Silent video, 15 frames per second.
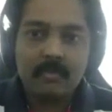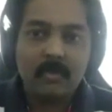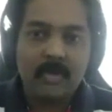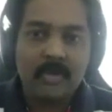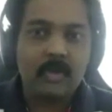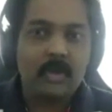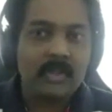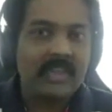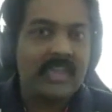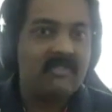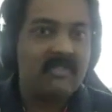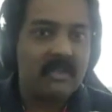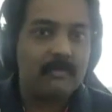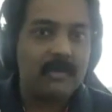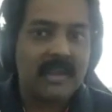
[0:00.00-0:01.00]
to boot it on a
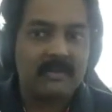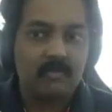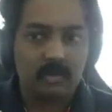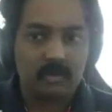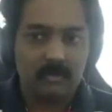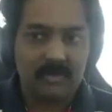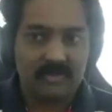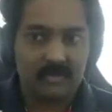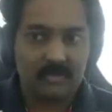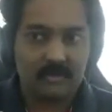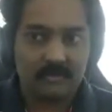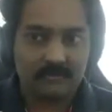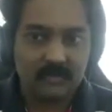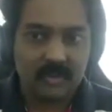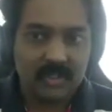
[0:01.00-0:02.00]
KVM platform as
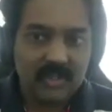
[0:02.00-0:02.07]
such.